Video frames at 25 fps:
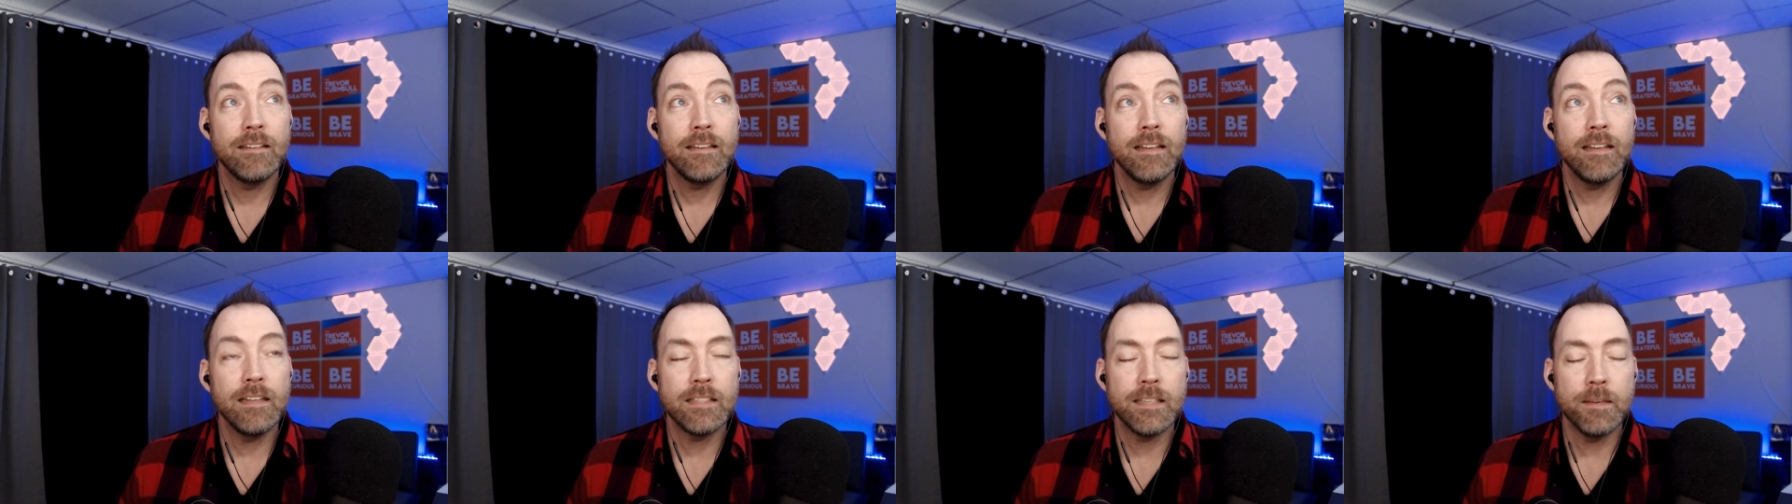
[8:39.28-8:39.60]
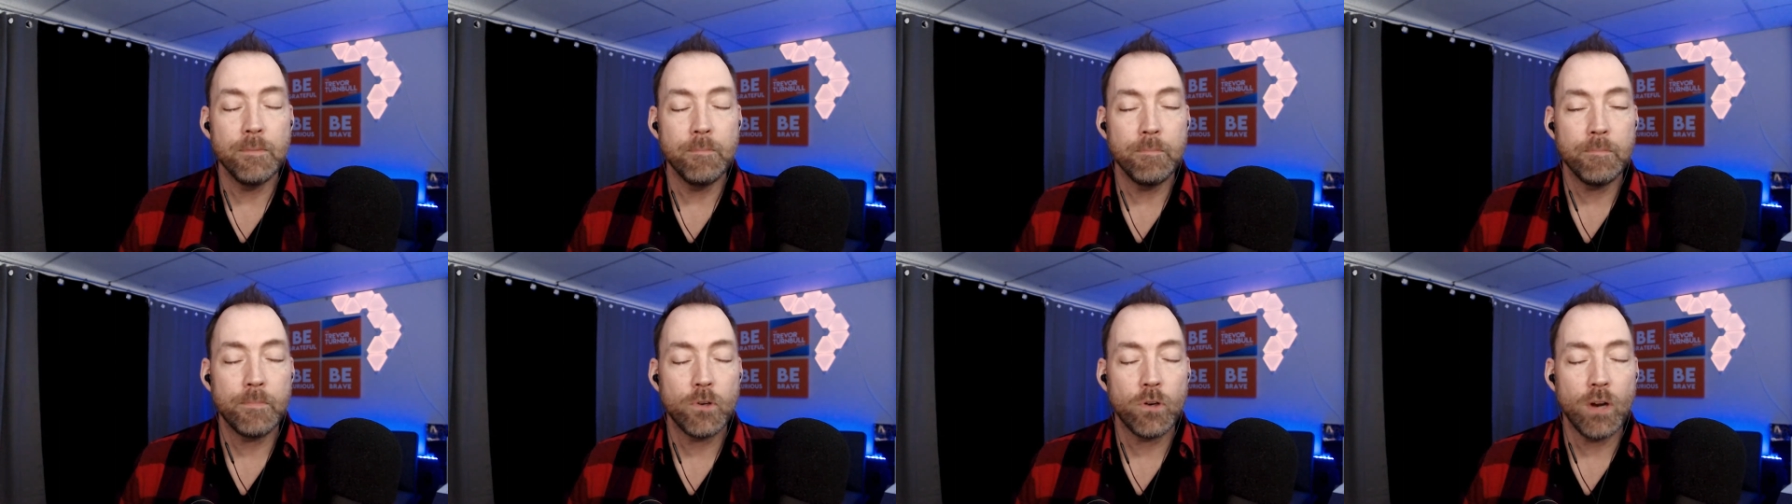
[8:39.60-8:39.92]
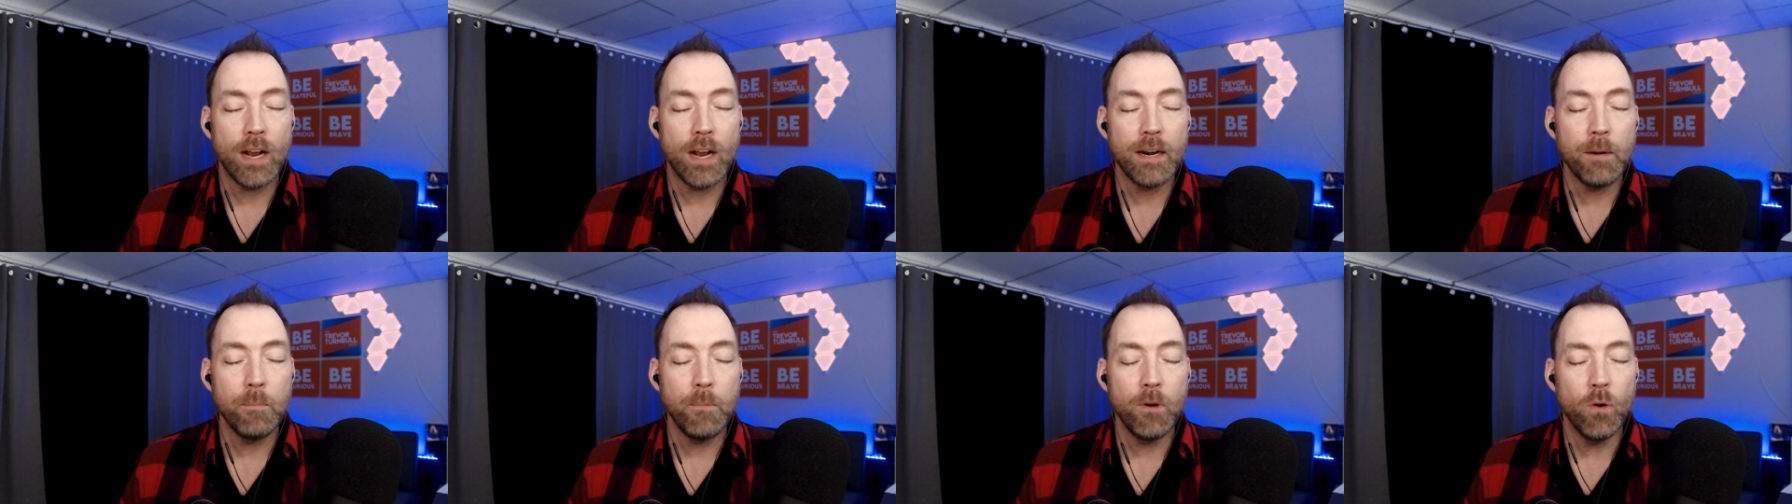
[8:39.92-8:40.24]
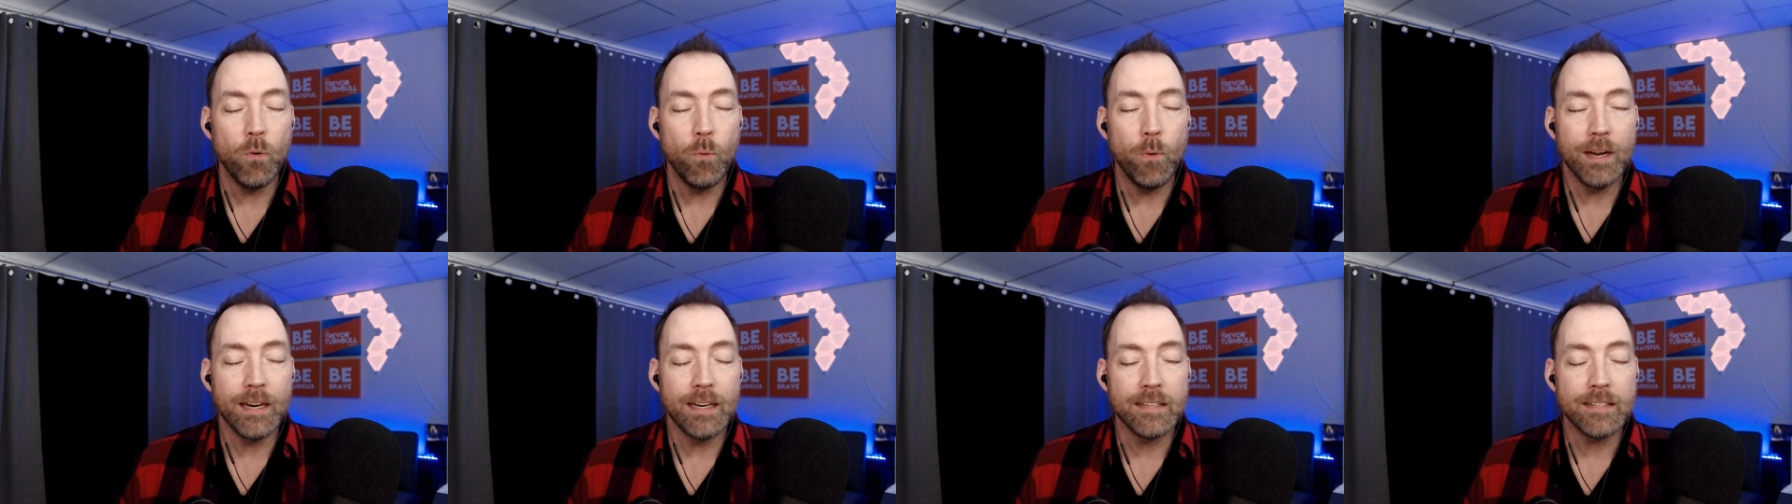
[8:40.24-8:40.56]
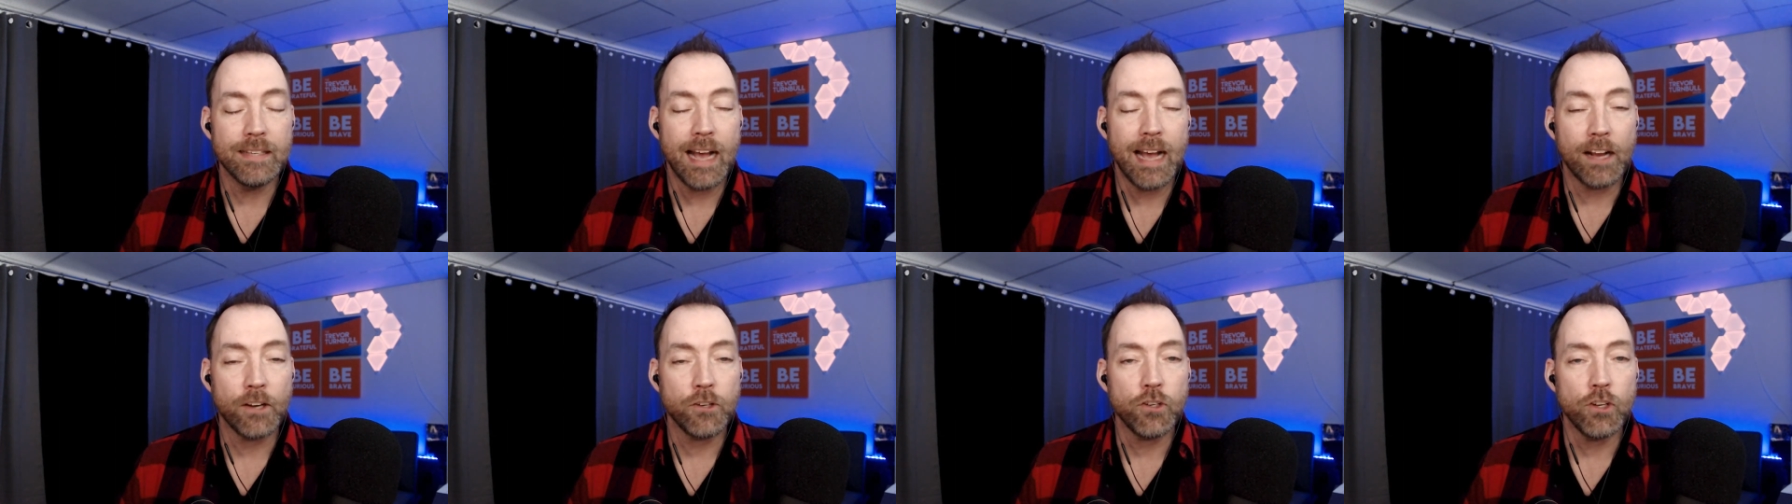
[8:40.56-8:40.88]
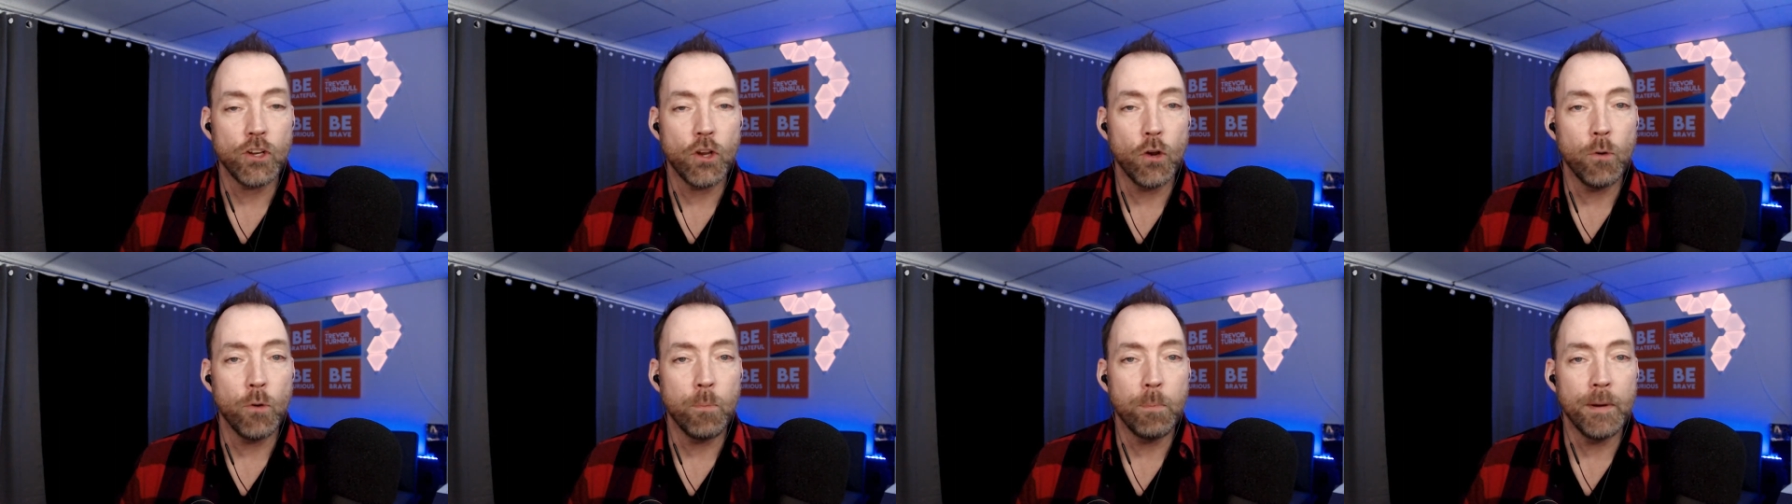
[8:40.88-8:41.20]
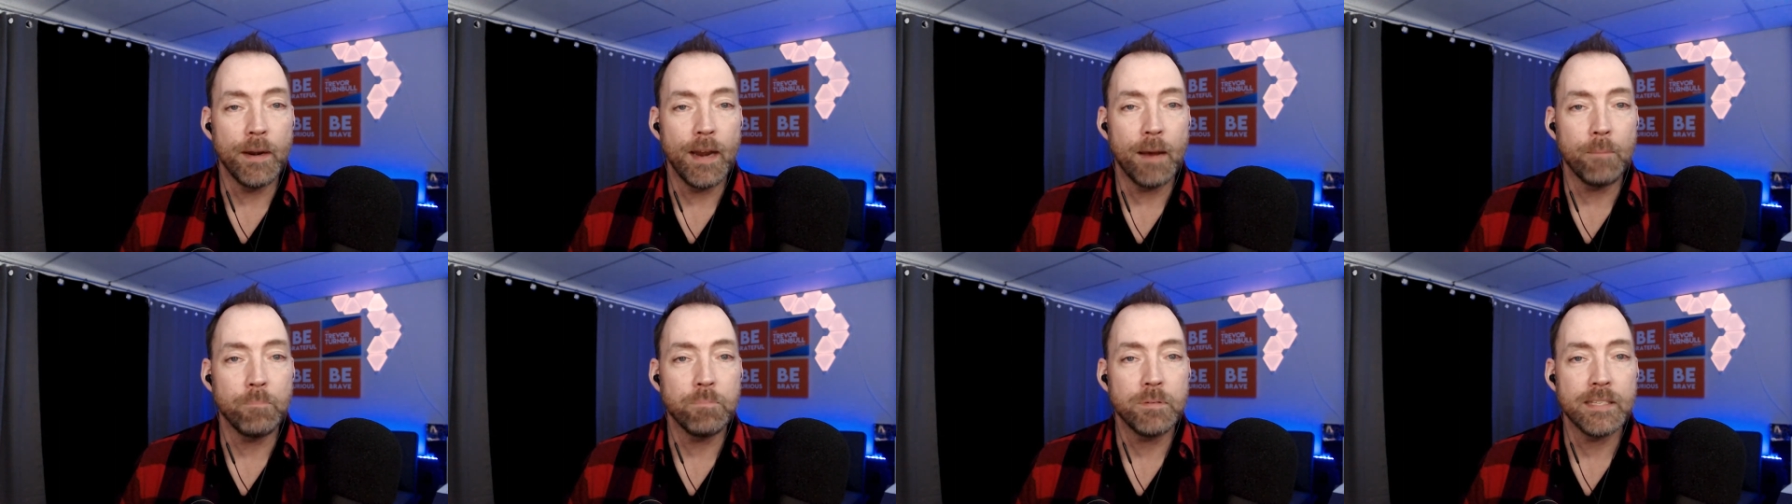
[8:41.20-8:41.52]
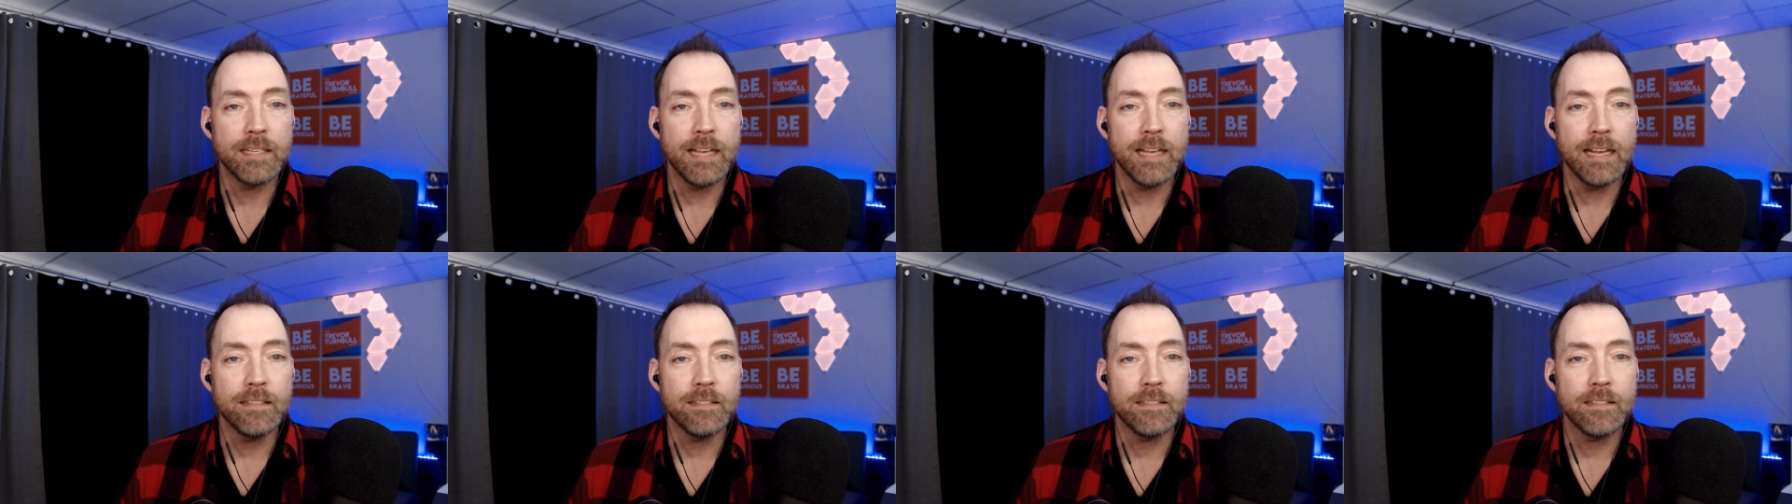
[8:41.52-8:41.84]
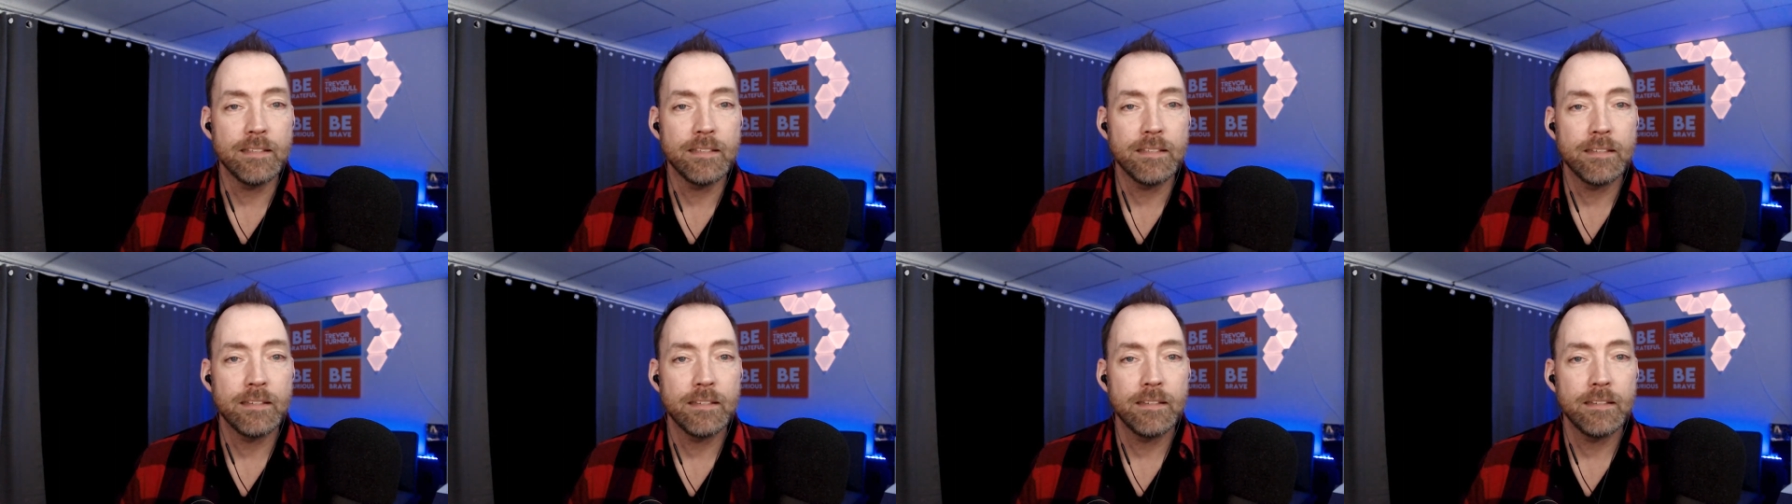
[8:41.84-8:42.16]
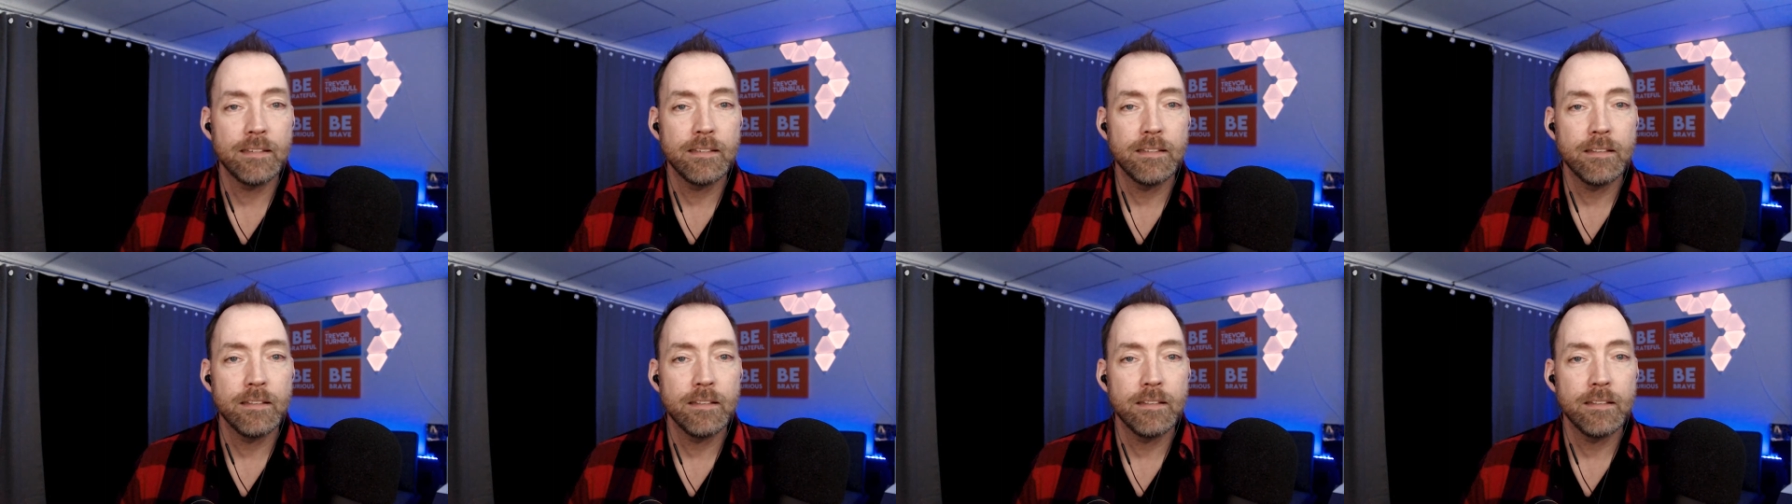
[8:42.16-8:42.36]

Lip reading: it's incredible what it's actually opened up since.